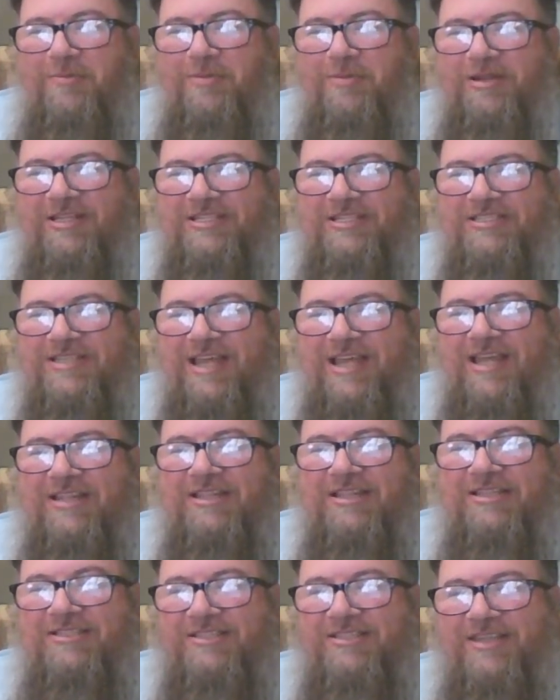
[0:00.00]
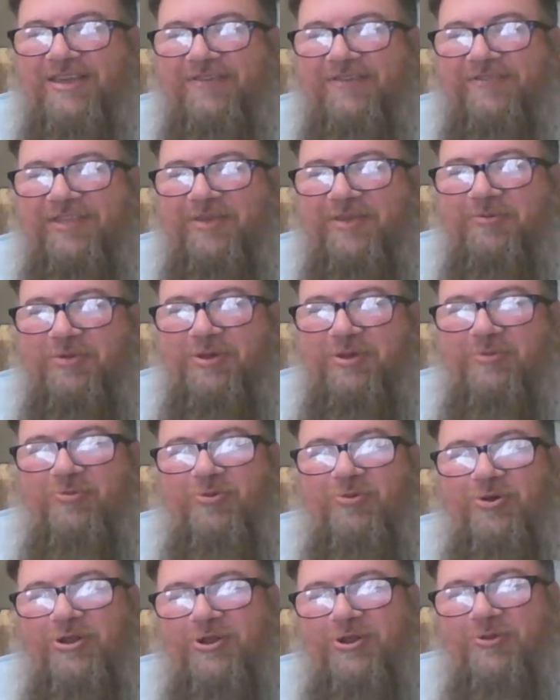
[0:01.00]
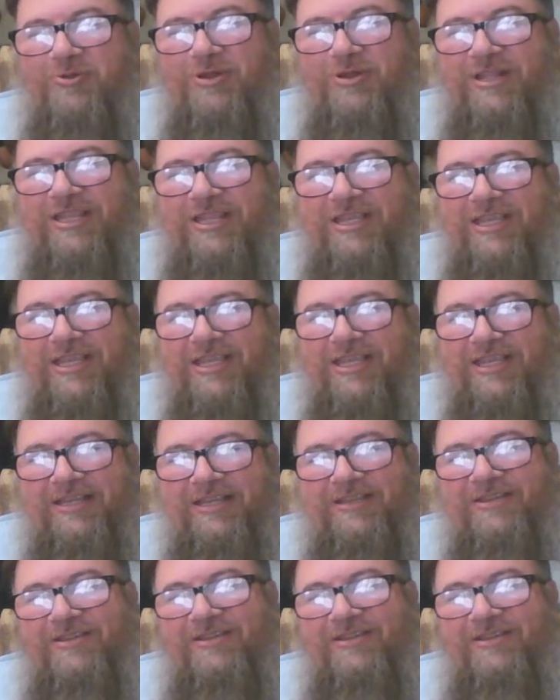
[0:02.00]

But it's not the stuff that we'd want to really eat.